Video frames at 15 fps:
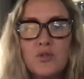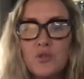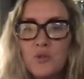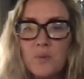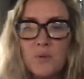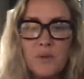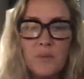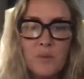
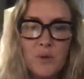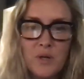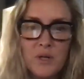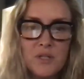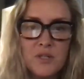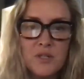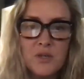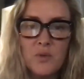super important
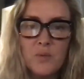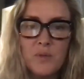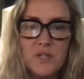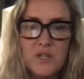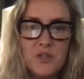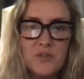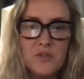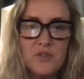to know what
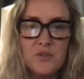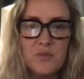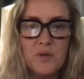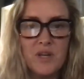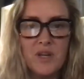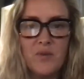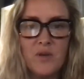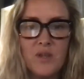materials you're
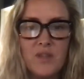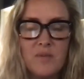working with.